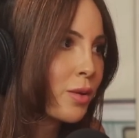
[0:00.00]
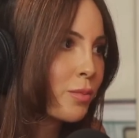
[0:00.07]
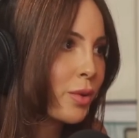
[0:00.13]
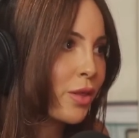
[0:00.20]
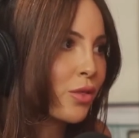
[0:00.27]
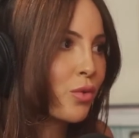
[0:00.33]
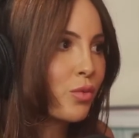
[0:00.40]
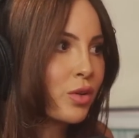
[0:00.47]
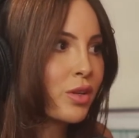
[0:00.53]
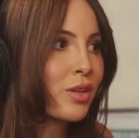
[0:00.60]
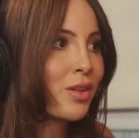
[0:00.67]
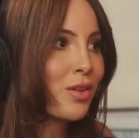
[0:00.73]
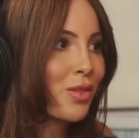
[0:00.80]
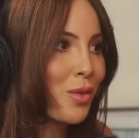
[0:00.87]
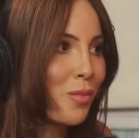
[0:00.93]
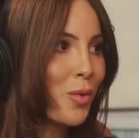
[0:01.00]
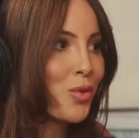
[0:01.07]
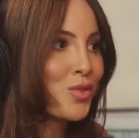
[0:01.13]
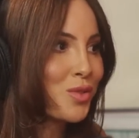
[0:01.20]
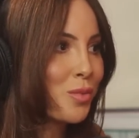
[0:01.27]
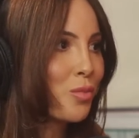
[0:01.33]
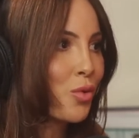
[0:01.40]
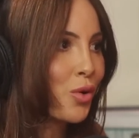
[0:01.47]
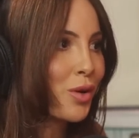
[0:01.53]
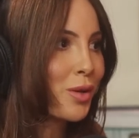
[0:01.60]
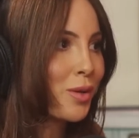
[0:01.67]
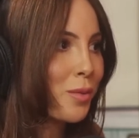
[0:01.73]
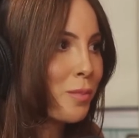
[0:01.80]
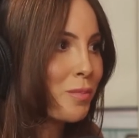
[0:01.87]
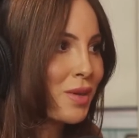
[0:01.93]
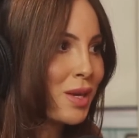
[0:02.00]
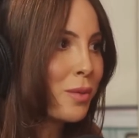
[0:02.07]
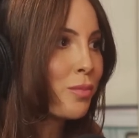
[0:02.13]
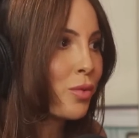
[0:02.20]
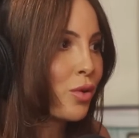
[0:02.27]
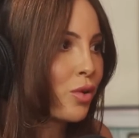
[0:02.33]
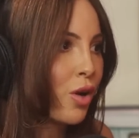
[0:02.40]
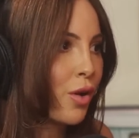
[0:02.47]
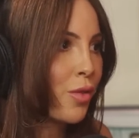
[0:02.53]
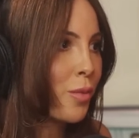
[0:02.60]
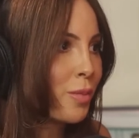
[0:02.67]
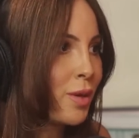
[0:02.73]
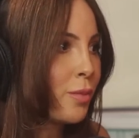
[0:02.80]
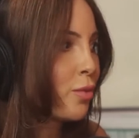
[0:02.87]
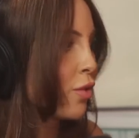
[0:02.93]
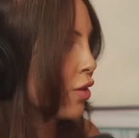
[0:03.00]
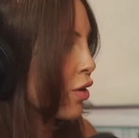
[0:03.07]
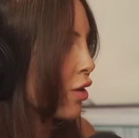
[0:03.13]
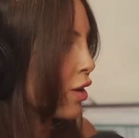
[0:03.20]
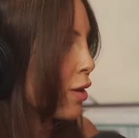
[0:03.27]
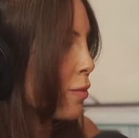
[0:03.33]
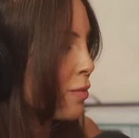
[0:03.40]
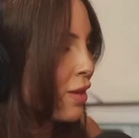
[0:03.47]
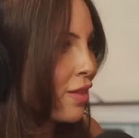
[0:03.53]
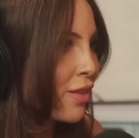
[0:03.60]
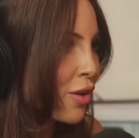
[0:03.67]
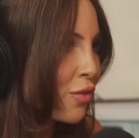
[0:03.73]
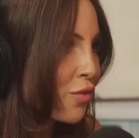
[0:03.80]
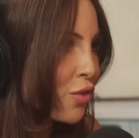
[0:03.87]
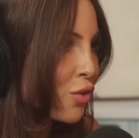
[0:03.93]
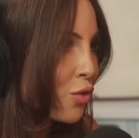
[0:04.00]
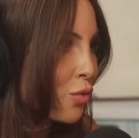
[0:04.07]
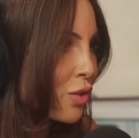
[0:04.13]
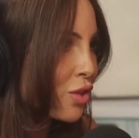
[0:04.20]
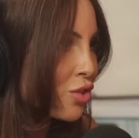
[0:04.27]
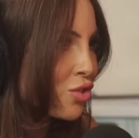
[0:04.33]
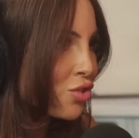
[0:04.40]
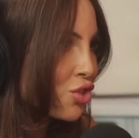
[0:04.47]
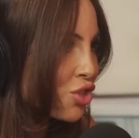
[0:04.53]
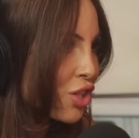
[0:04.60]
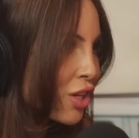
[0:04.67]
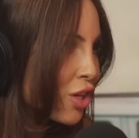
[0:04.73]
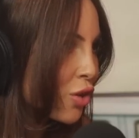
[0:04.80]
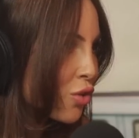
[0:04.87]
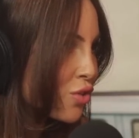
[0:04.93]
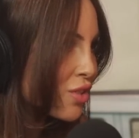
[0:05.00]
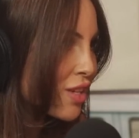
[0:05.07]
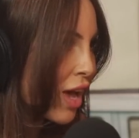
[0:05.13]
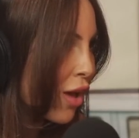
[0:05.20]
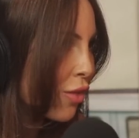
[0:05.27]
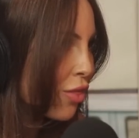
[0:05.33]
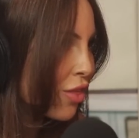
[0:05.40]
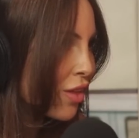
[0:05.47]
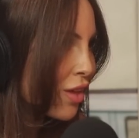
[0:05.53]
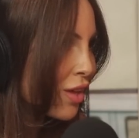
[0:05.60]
but the most important people are the people that are going to be there for you when shit goes south.